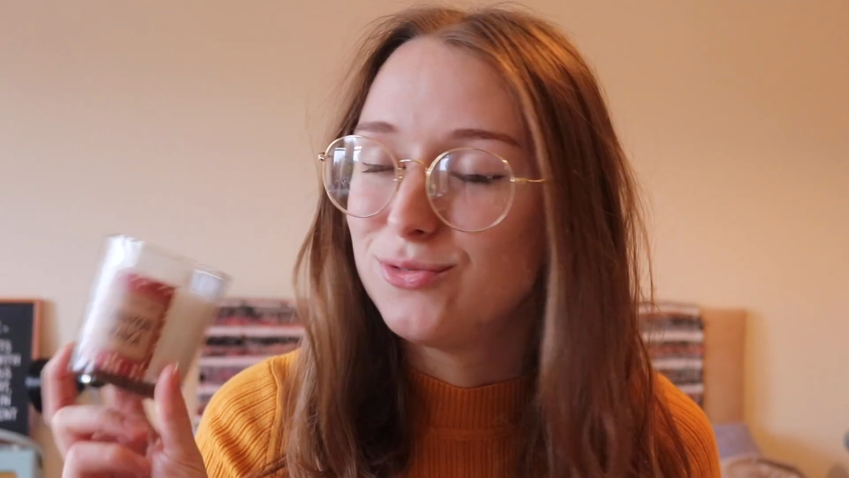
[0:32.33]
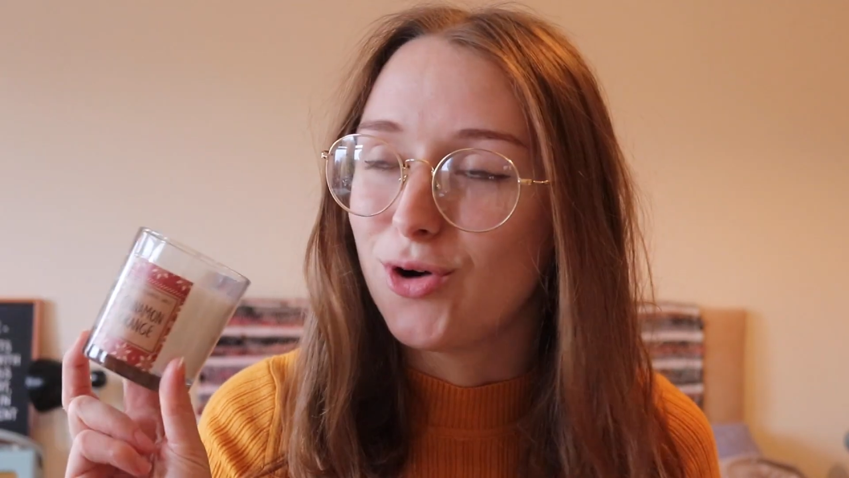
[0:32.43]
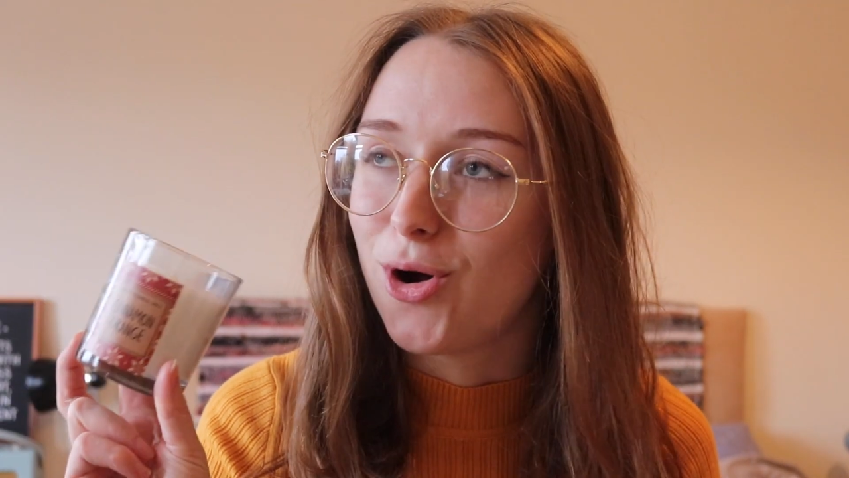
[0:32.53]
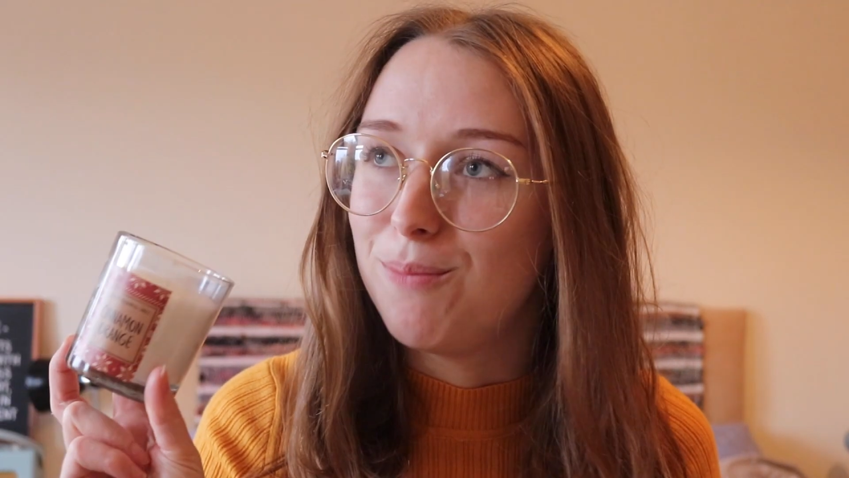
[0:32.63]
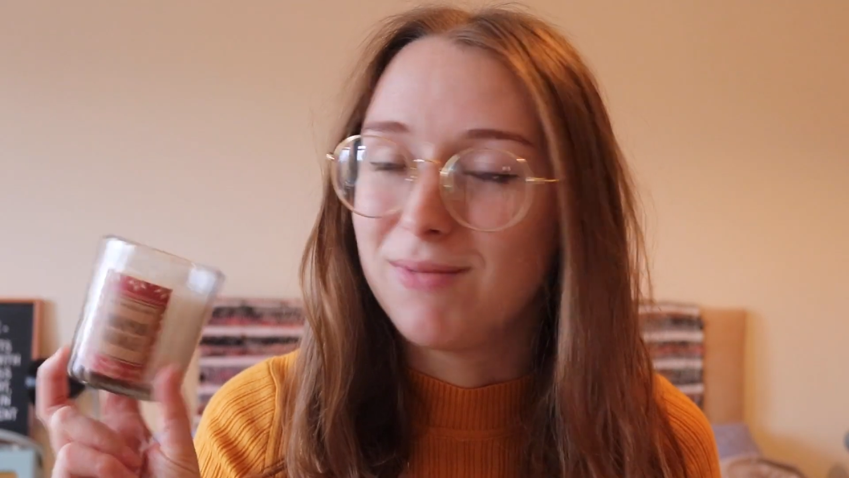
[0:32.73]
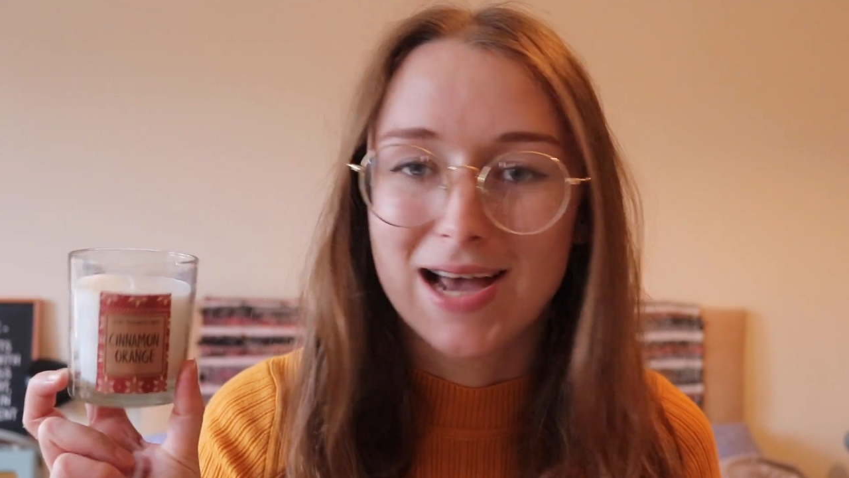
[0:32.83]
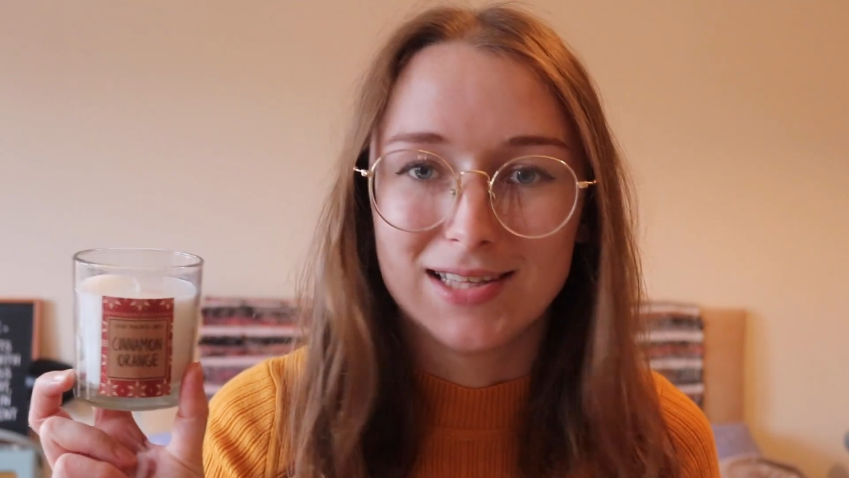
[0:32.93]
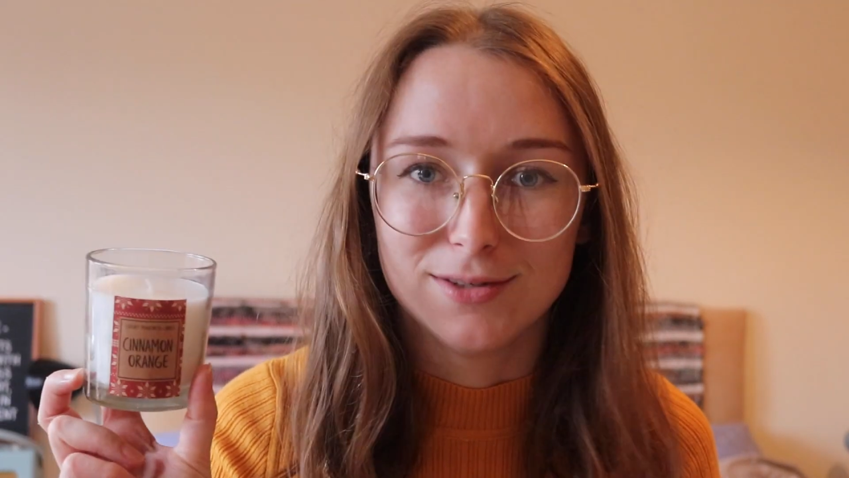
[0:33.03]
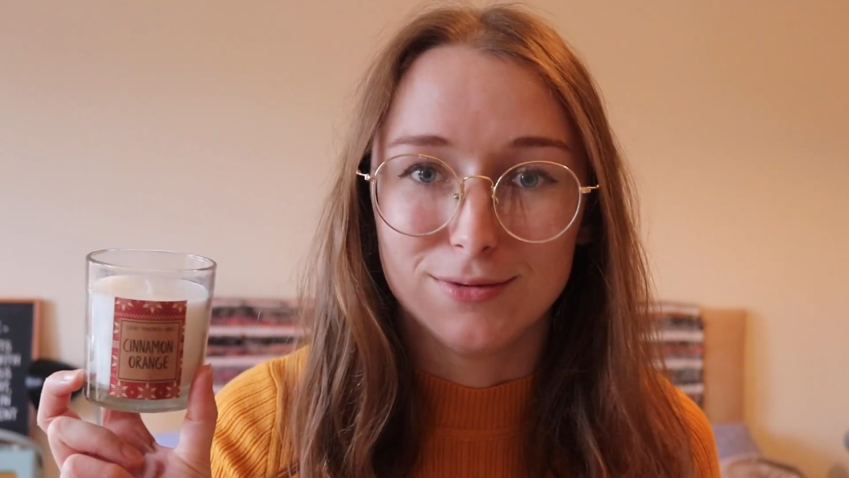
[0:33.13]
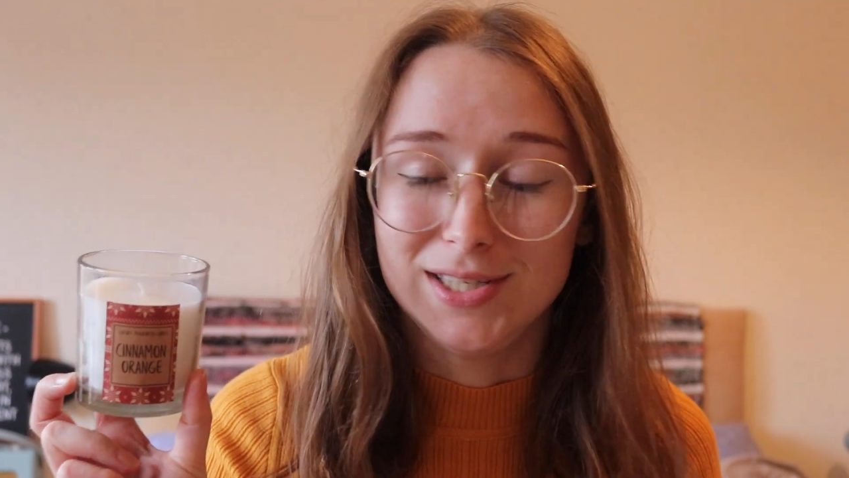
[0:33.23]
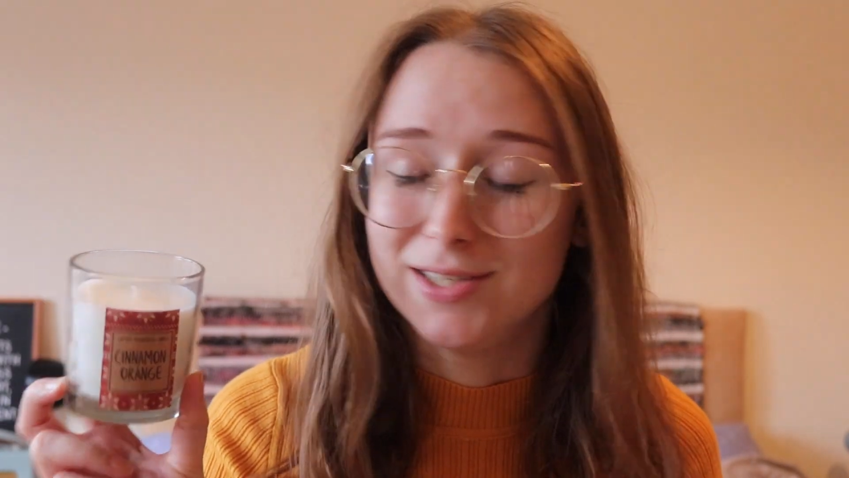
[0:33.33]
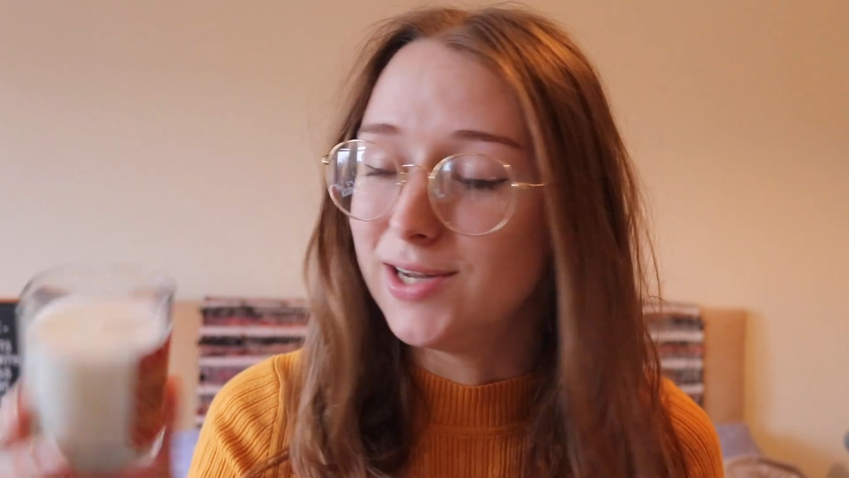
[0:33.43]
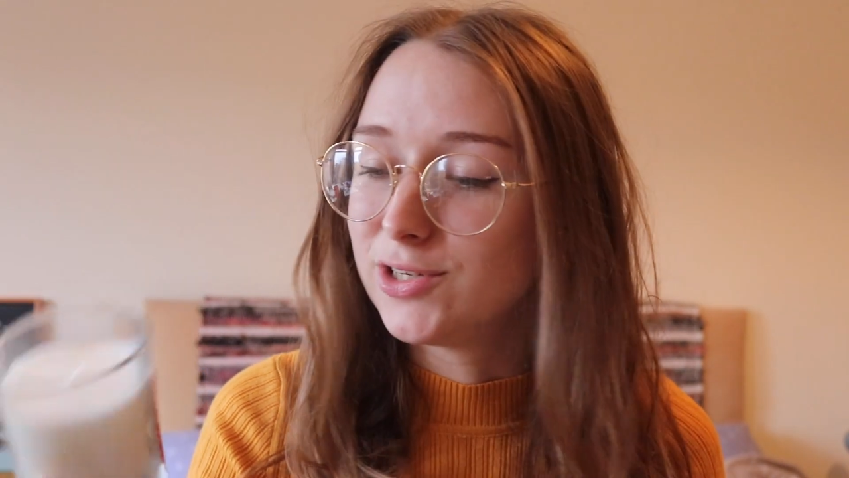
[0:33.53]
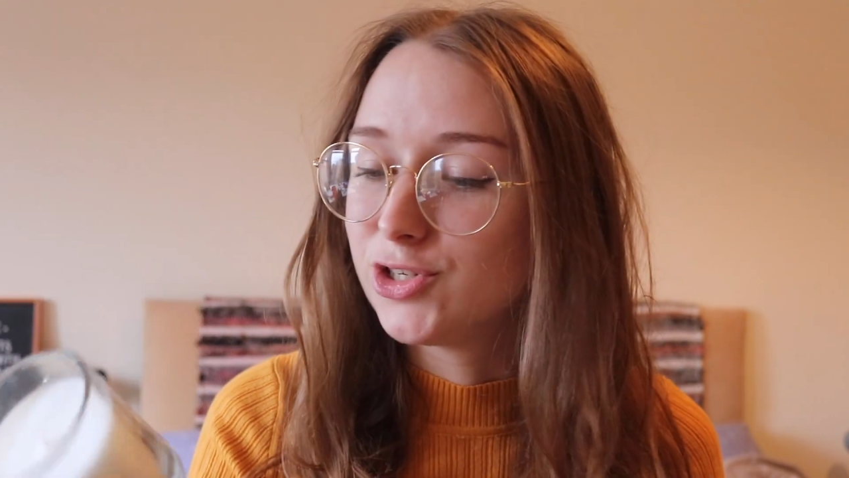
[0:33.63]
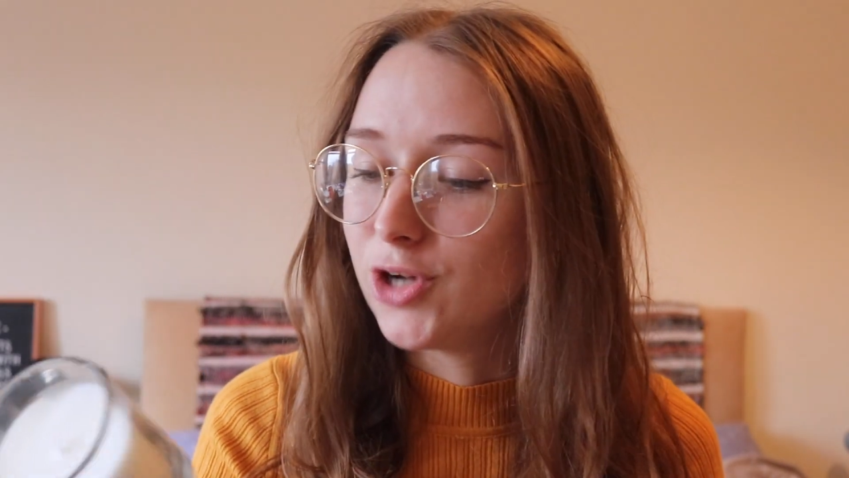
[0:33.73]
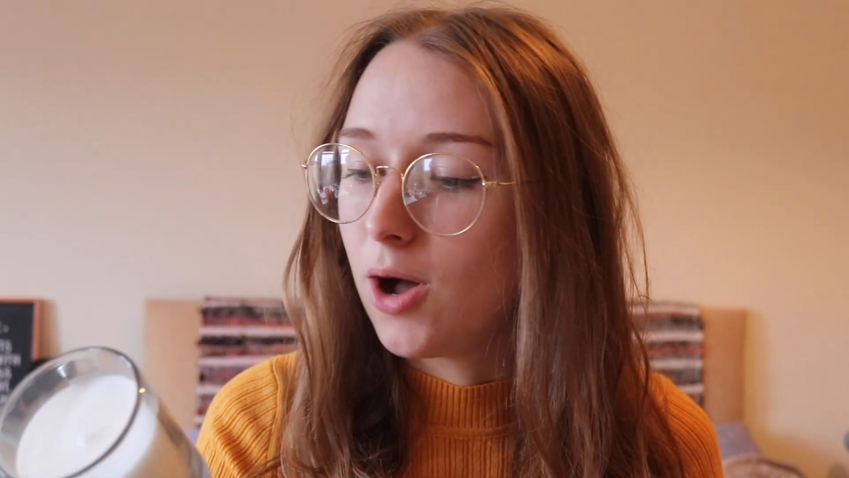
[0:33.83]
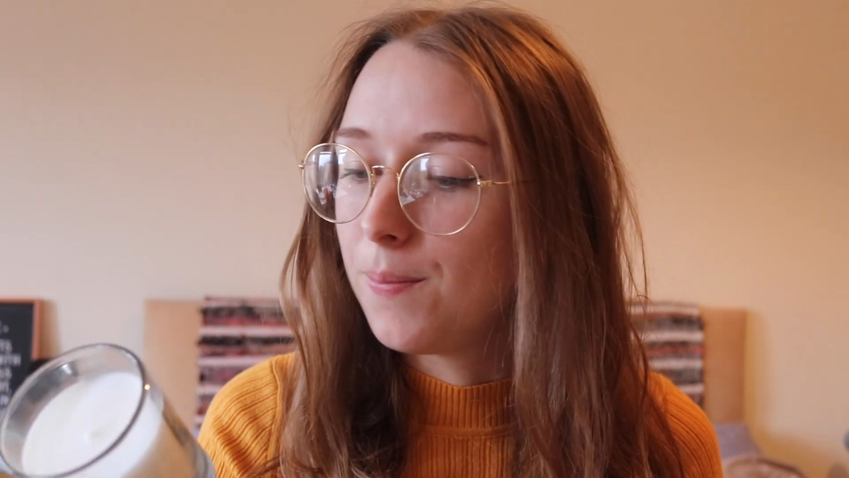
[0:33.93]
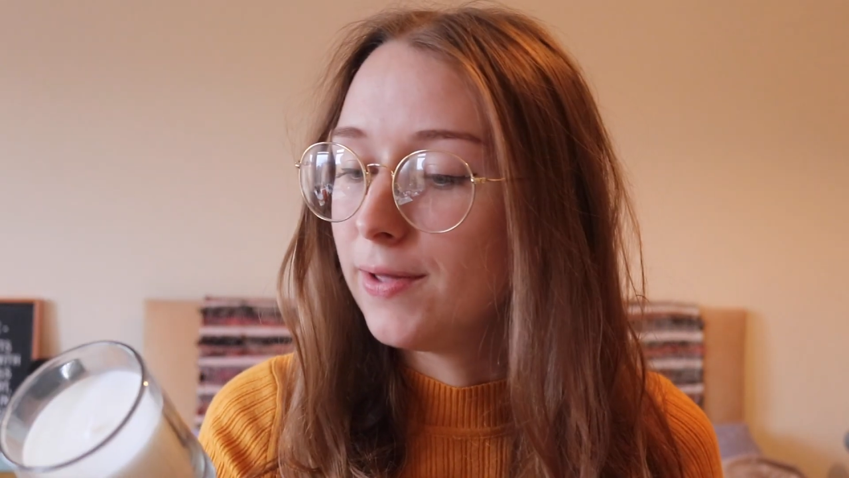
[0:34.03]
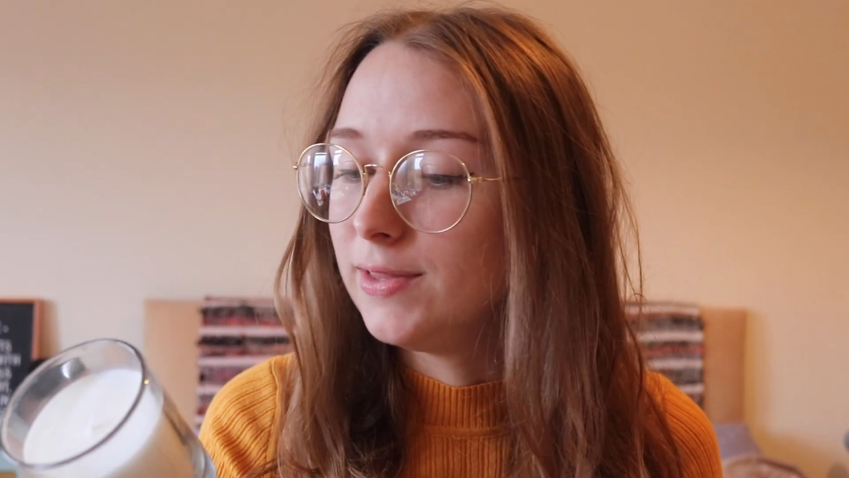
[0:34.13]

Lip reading: from Cancer Research Shop.